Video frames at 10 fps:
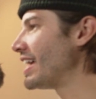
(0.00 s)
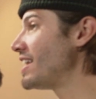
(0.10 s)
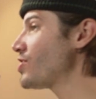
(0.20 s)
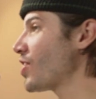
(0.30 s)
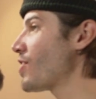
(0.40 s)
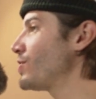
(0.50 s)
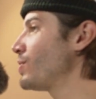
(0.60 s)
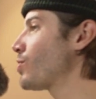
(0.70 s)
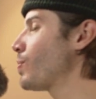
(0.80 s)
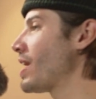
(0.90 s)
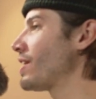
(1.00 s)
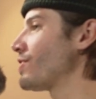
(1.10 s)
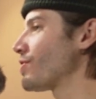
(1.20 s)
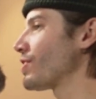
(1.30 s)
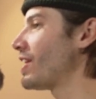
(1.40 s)
It is hard to explain because
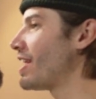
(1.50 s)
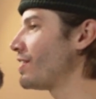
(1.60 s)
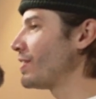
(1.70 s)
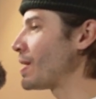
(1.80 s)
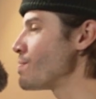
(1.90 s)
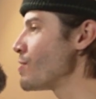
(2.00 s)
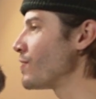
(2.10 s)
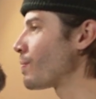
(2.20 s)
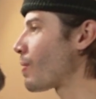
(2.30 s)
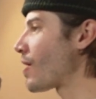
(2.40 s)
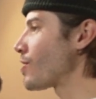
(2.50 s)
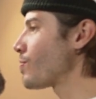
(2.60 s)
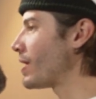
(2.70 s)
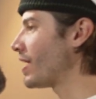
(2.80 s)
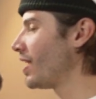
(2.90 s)
there's a lot of like moving parts, but